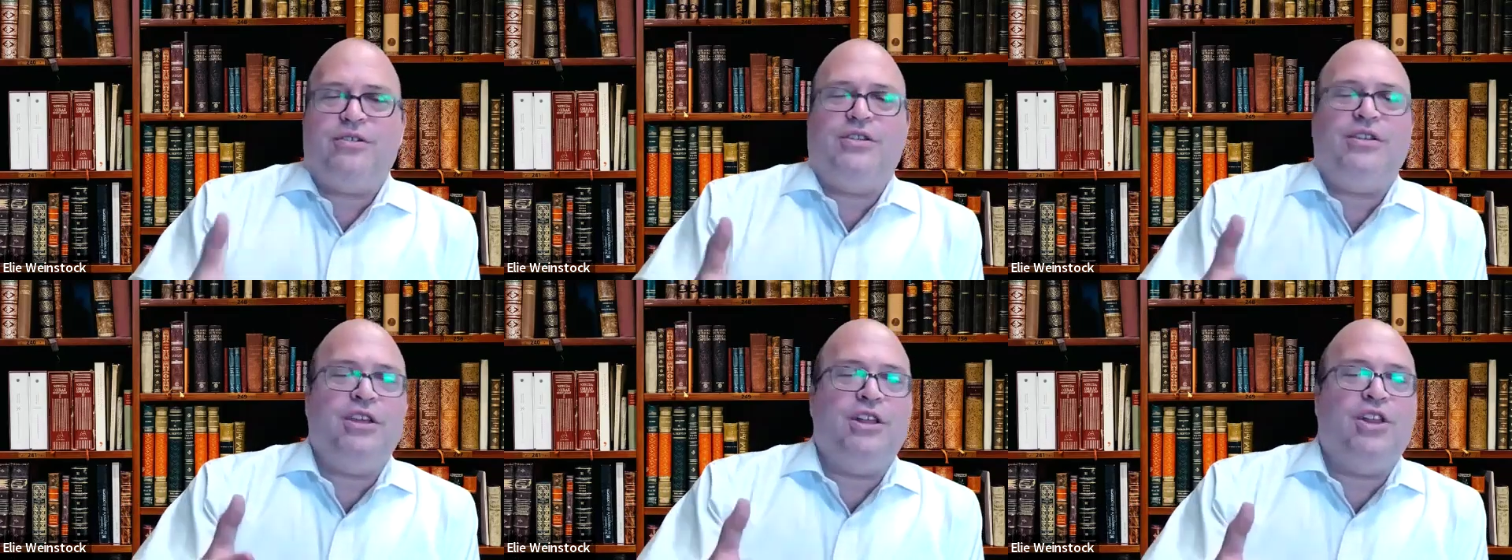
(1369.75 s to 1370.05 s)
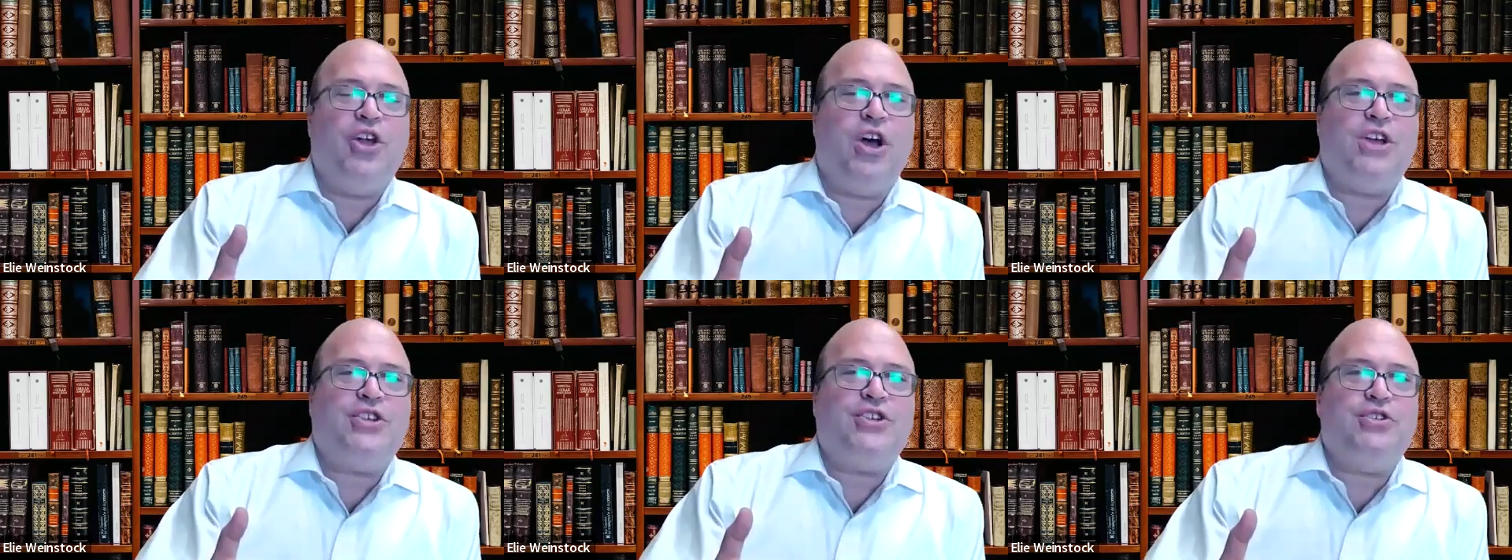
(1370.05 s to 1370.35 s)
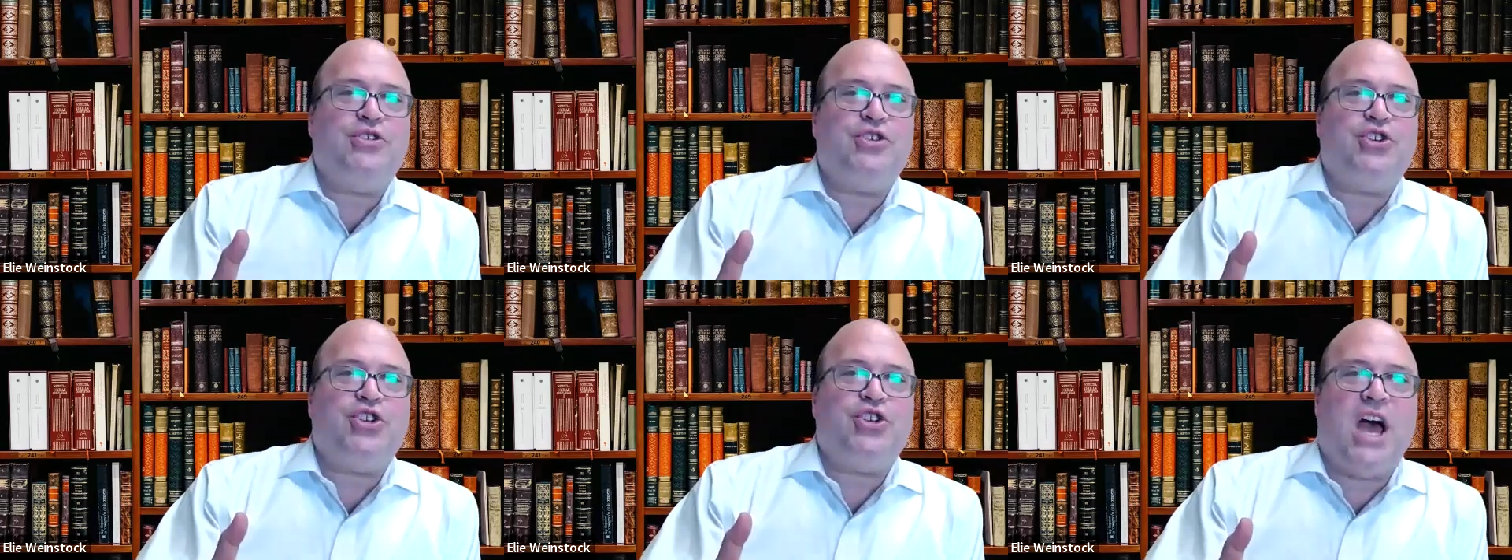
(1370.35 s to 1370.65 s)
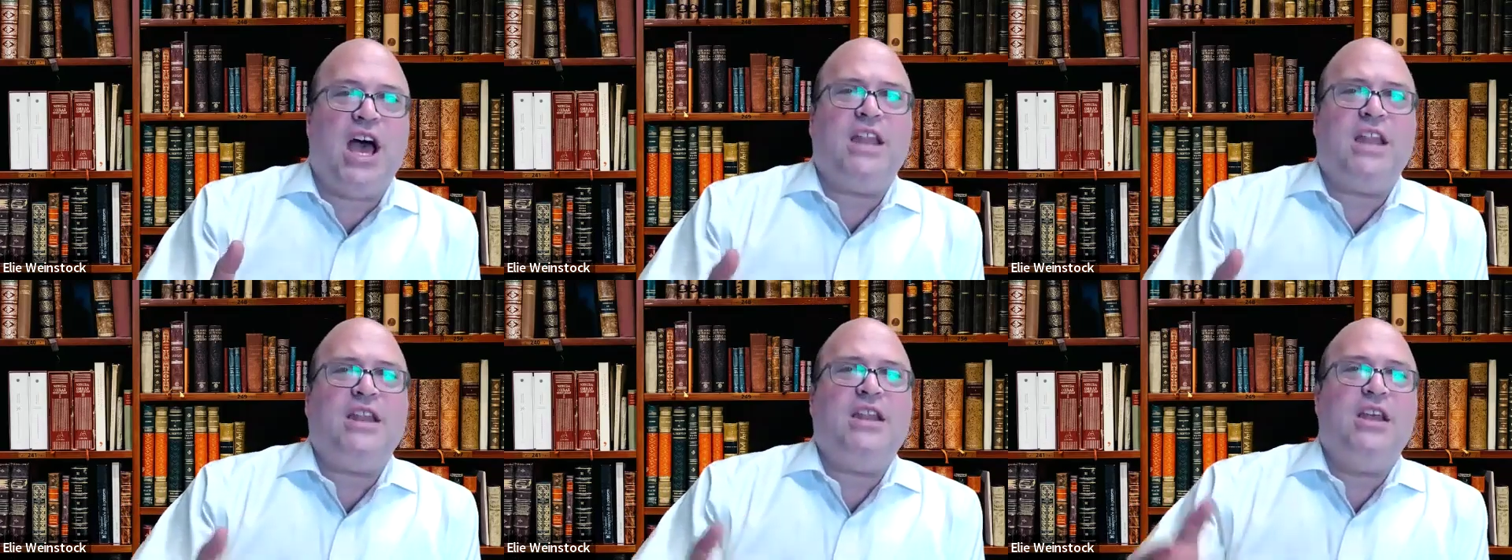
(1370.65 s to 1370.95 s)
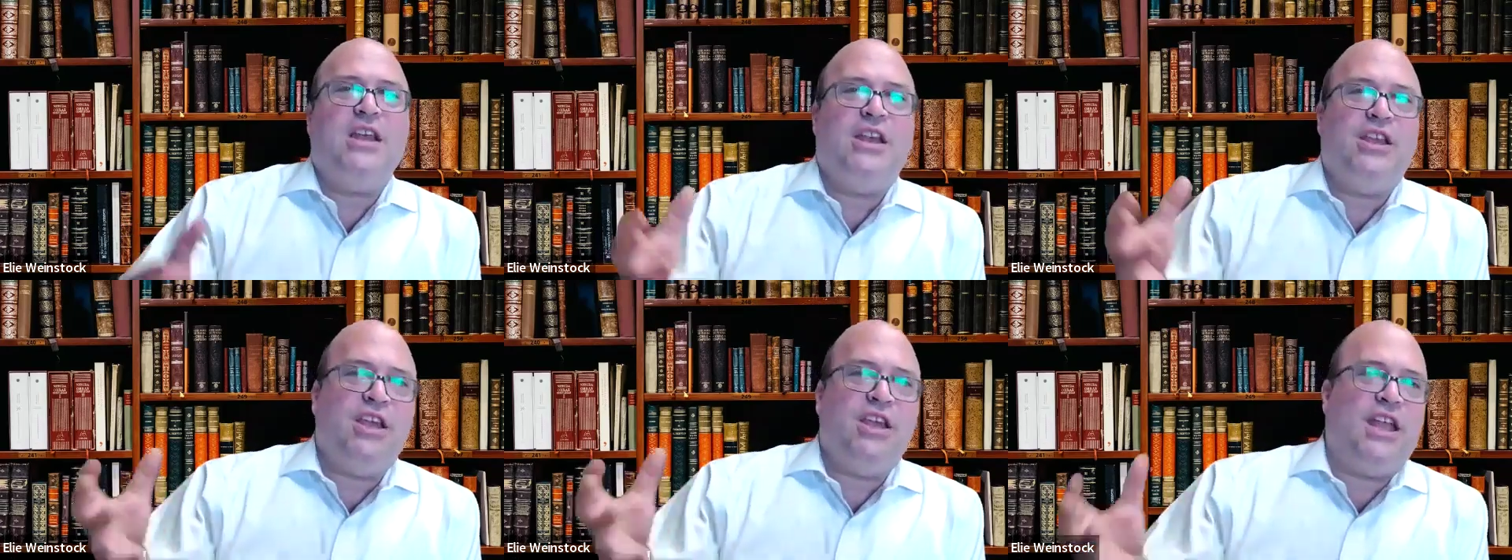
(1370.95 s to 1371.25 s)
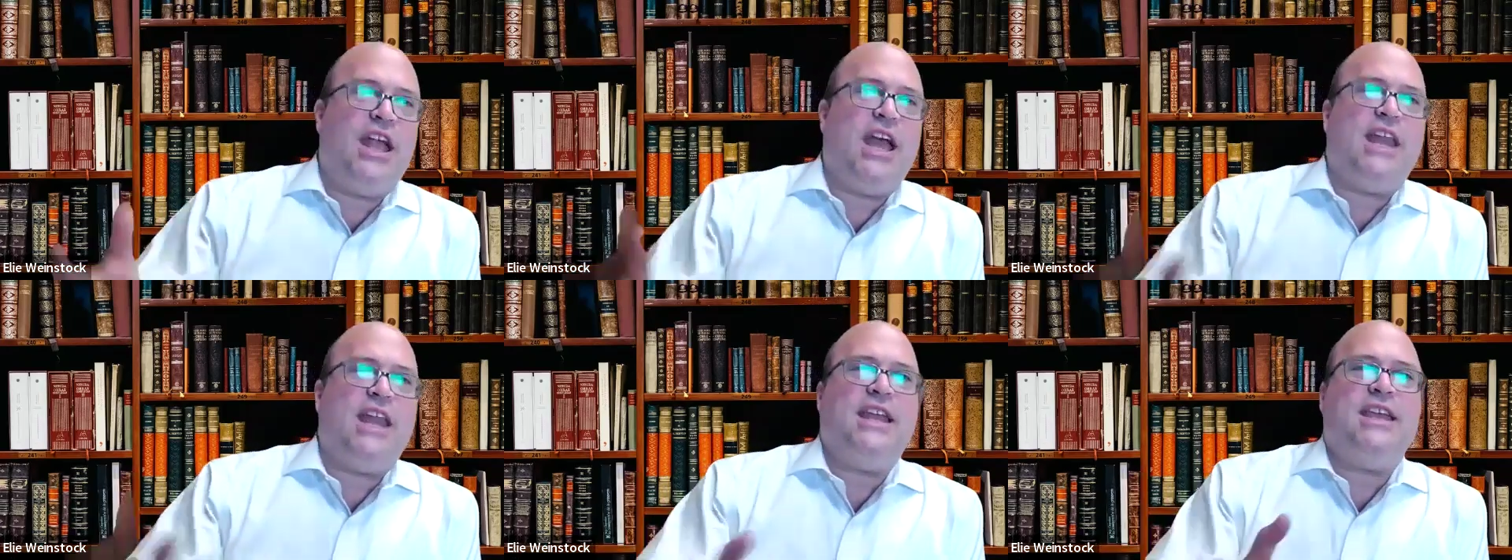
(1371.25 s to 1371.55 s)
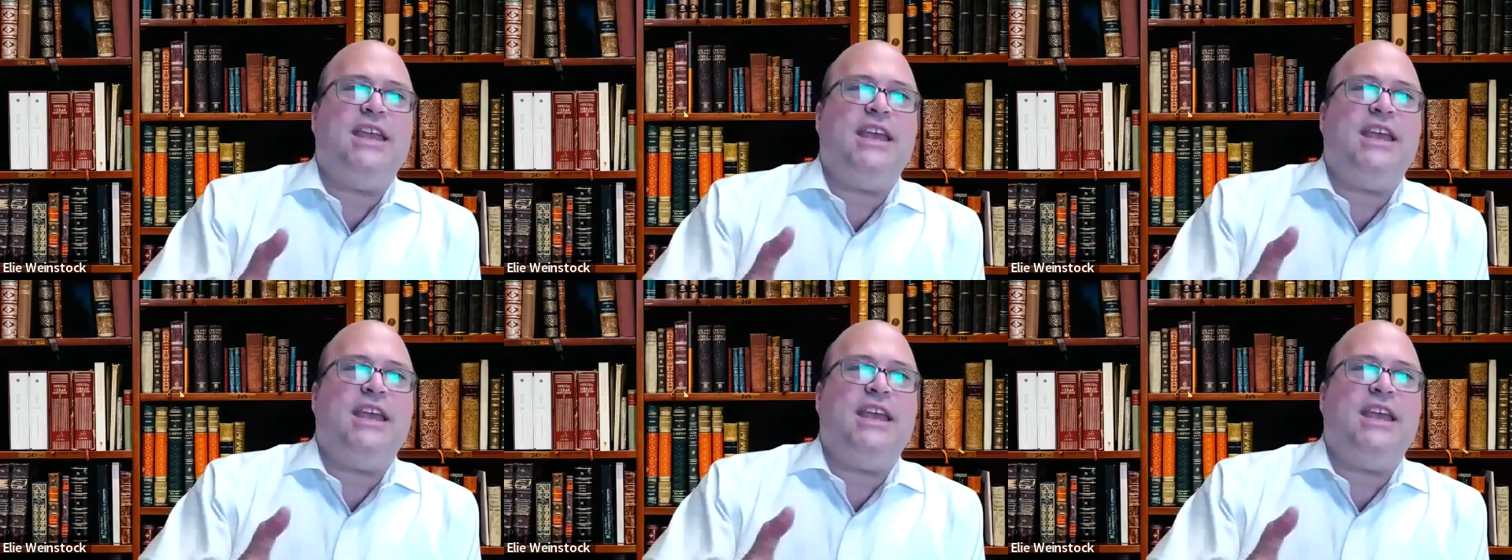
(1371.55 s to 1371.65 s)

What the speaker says: you lost your shot, you're getting